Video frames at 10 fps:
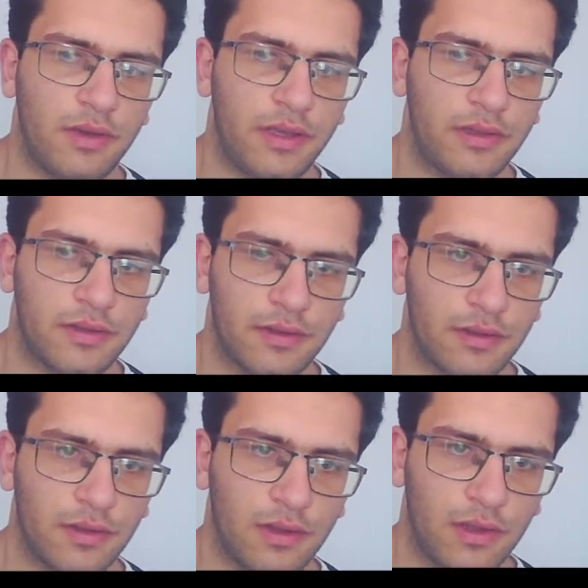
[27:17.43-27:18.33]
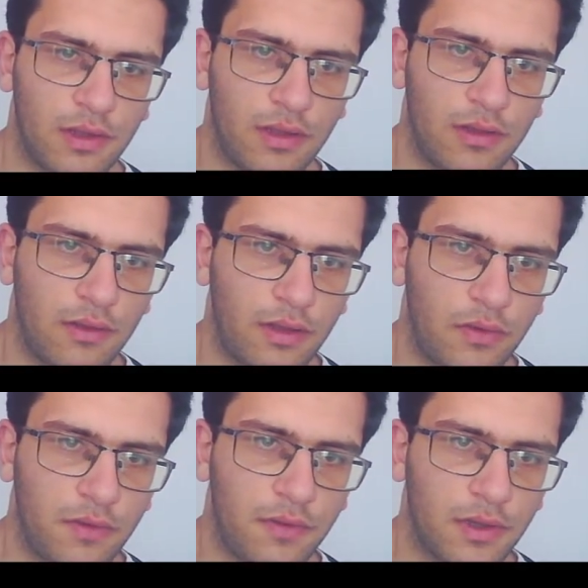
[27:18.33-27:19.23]
mate.
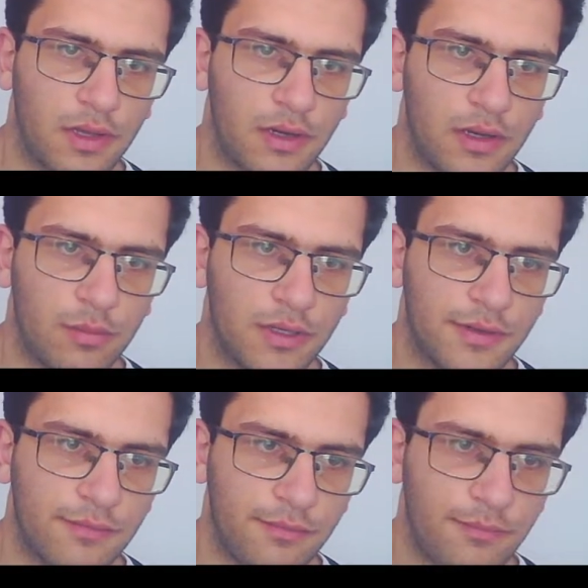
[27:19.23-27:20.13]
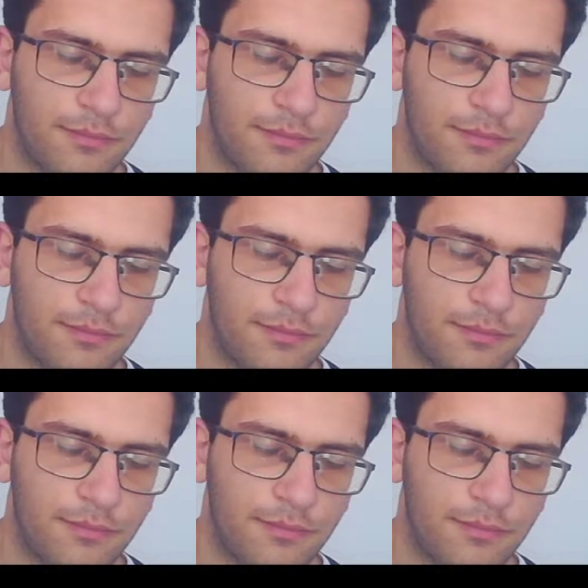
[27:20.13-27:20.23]
Everything can happen.